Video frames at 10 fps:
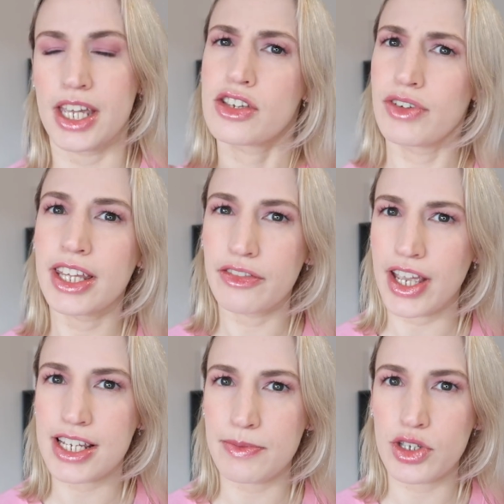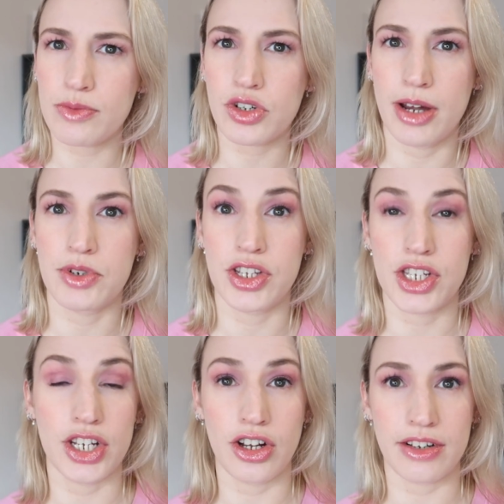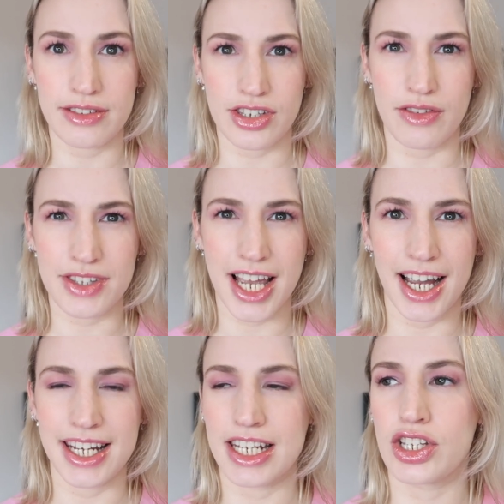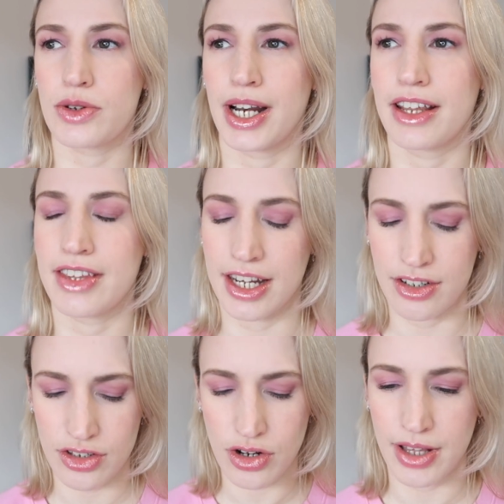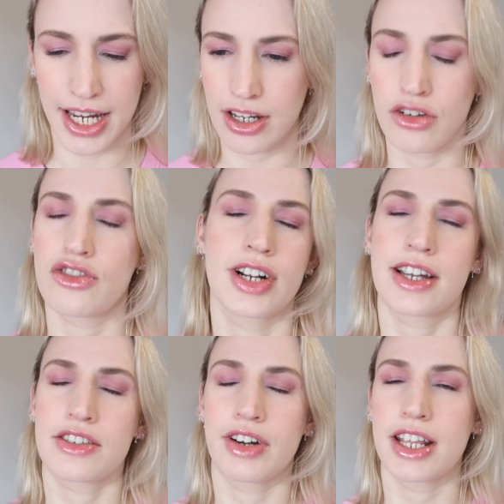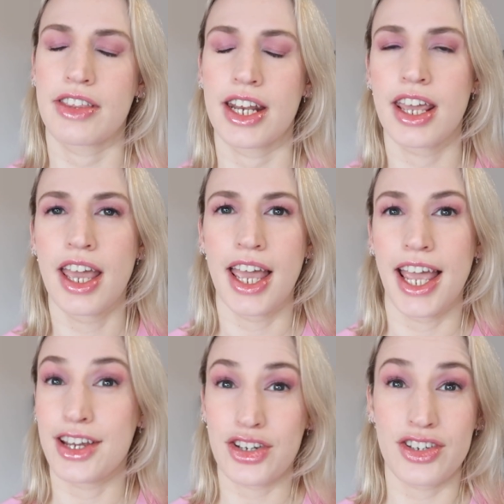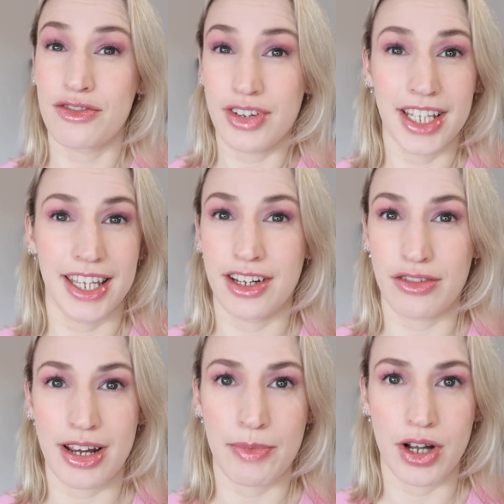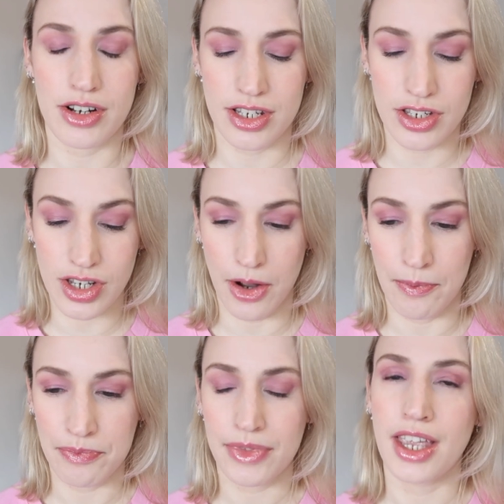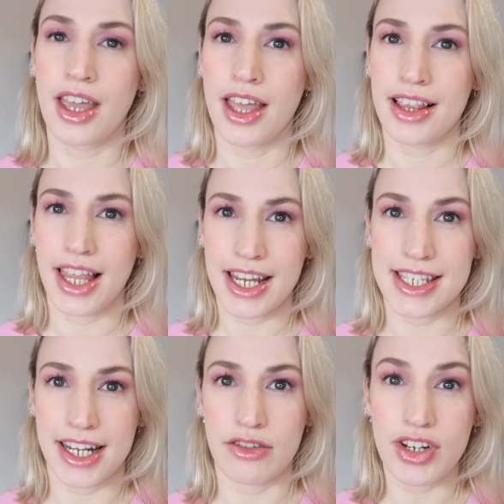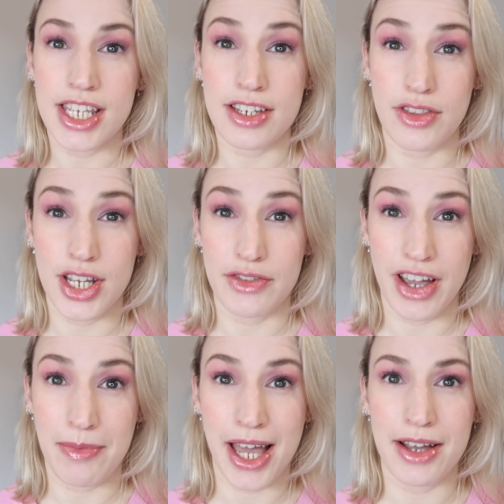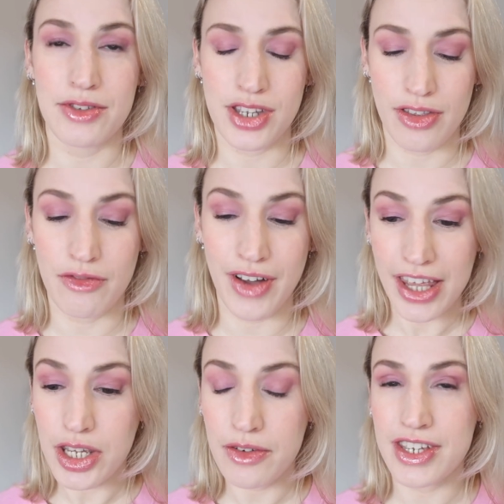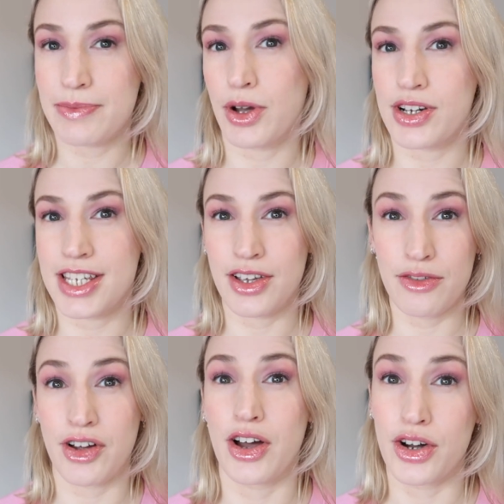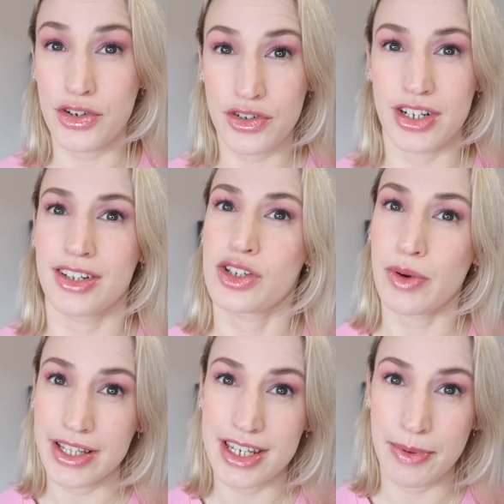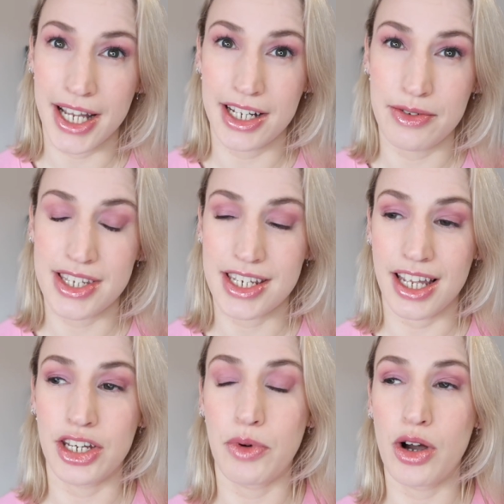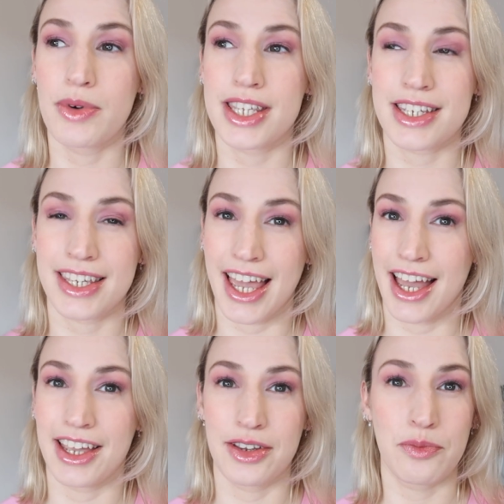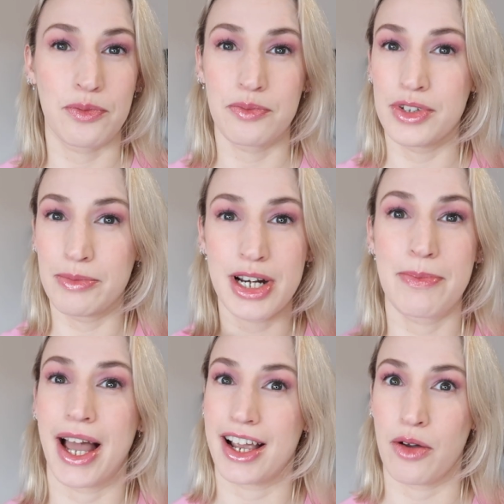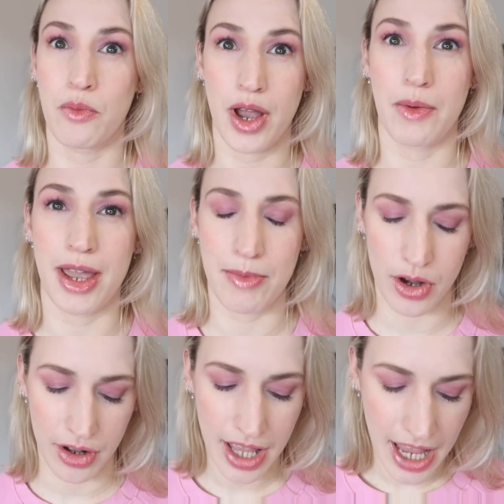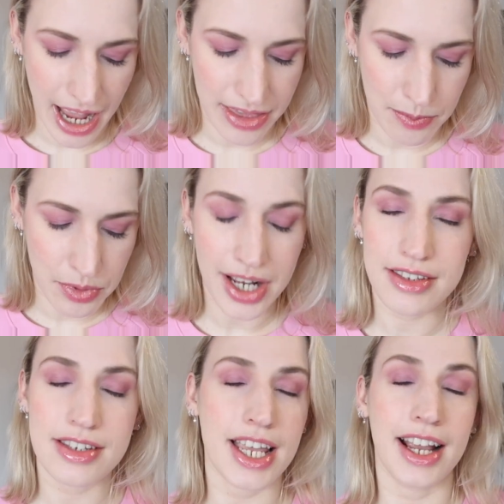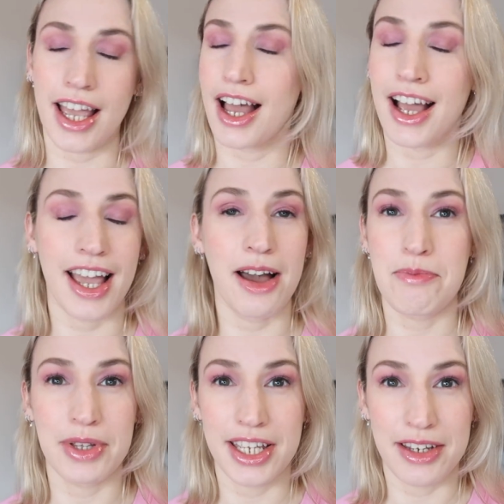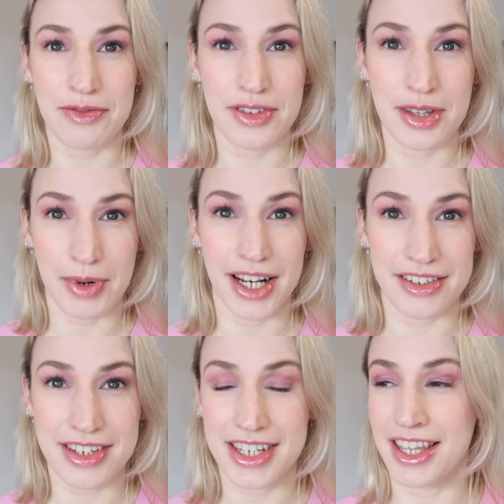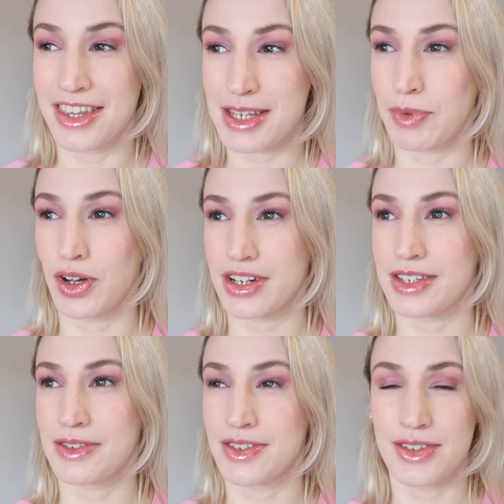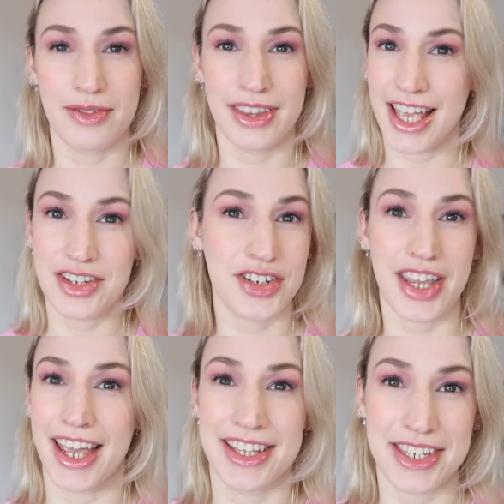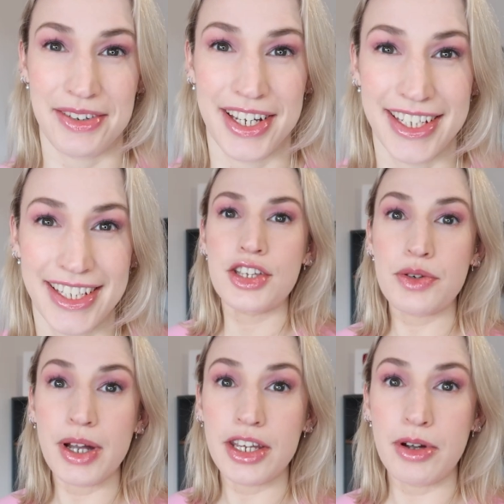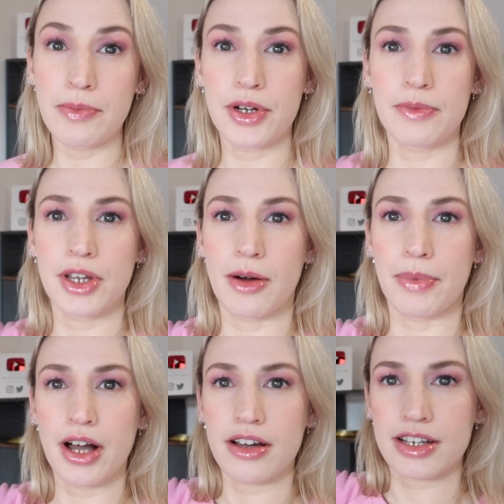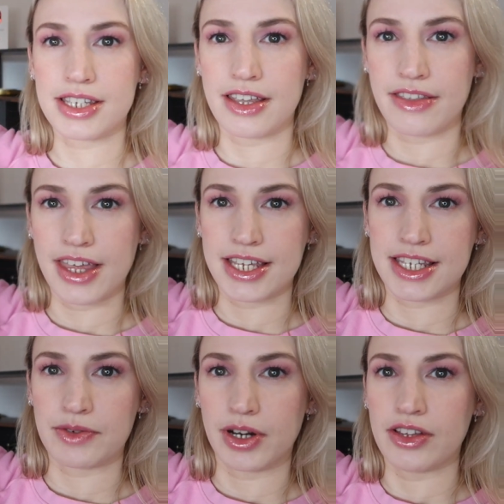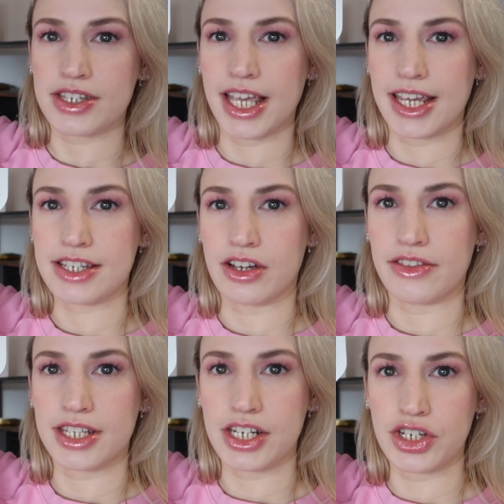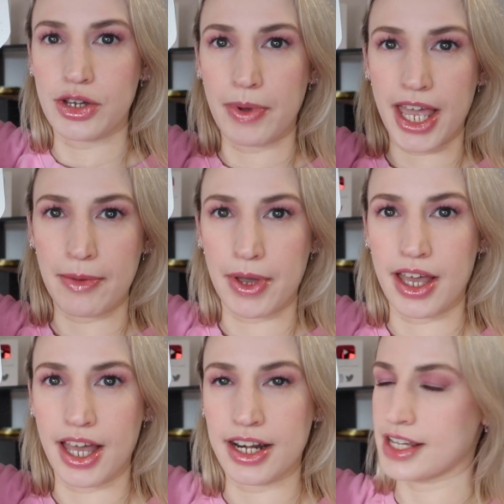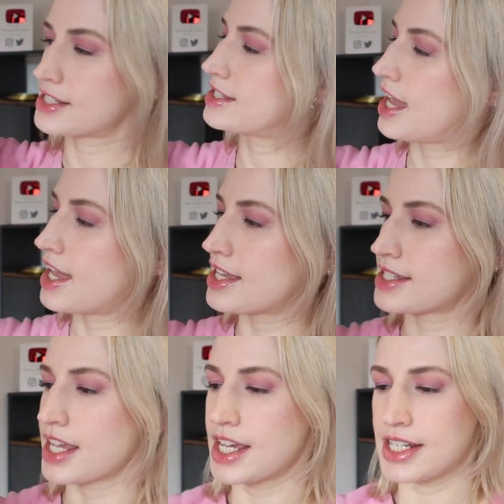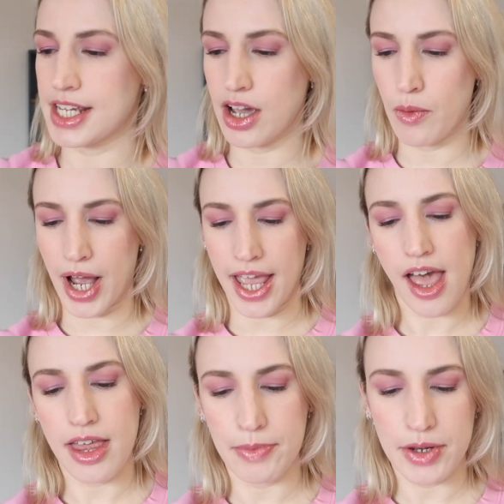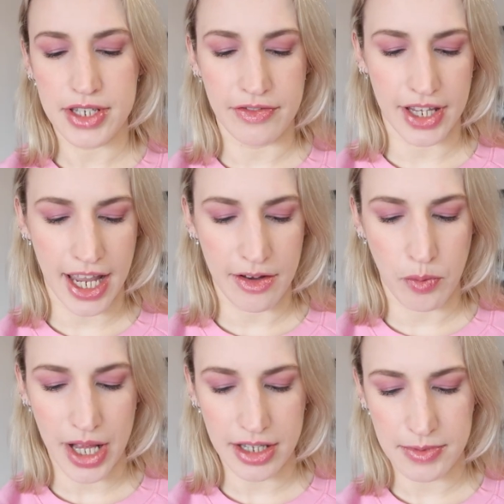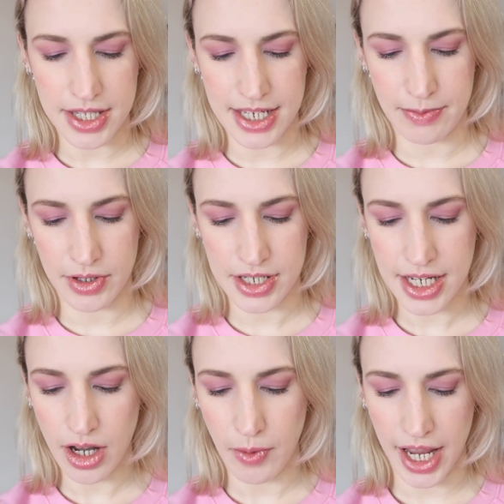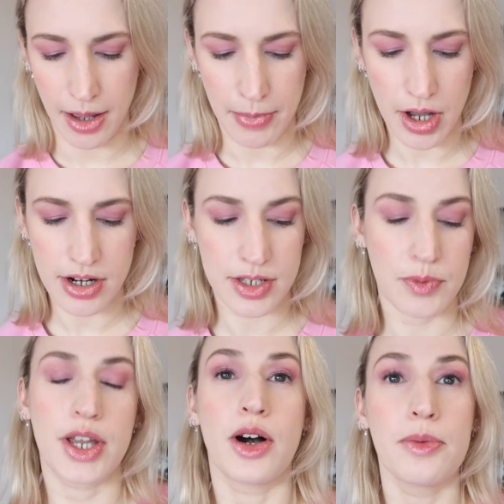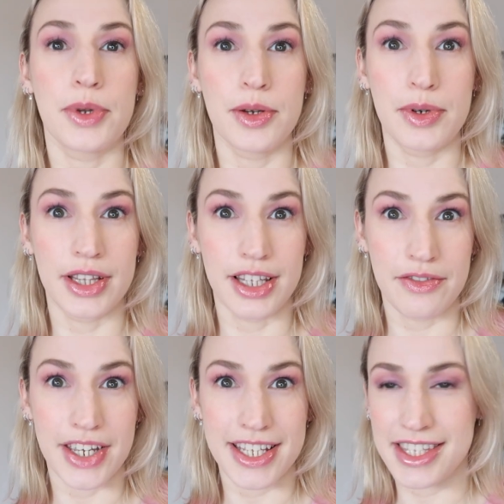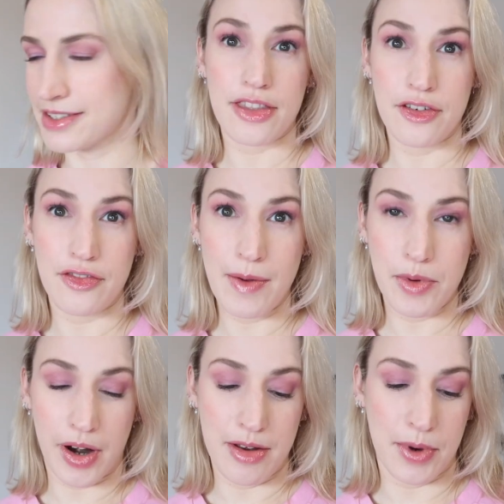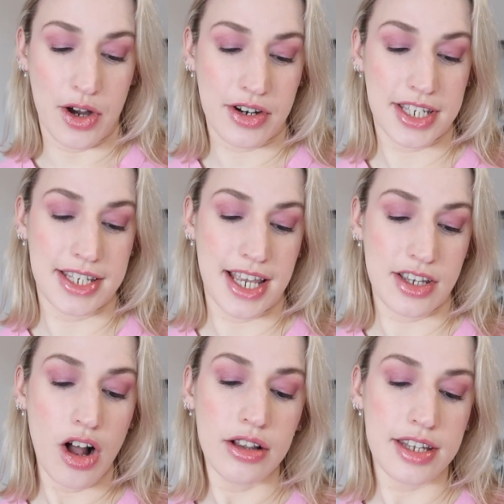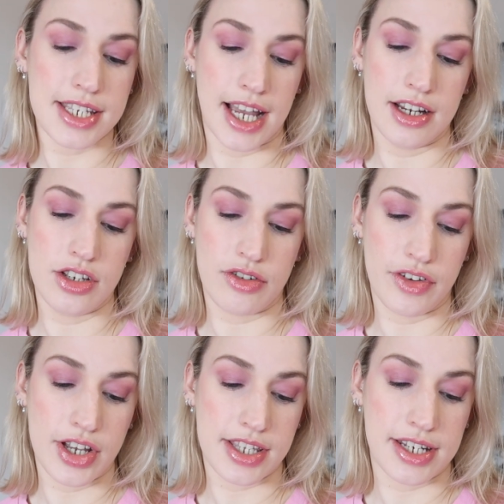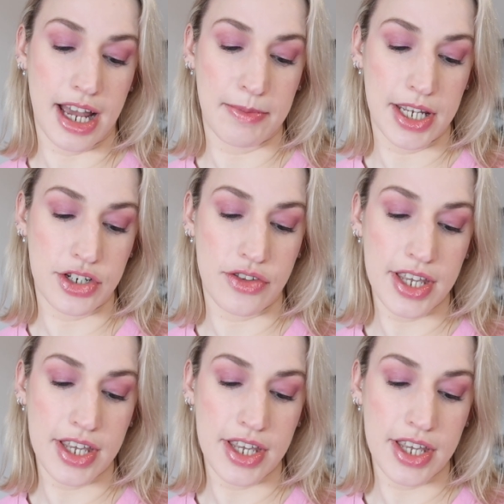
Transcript: It's a really flexible subscription, so you're not sort of tied into anything. There's no like contracts or anything. It's just a really great box. So like I said, it retails at thirty-five pounds. The value of this box is over one hundred and twenty pounds, and you always get your money back and way way more. And the brands, I can't, I can't believe the brands in this box. Let's just get into it. So when you open up your box, this is what it looks like. It's got the tissue paper and it says TOYL, Beauty for Life. Welcome to this month's TOYL box. We hope you love it. The February box, it says halt the signs, reverse the damage.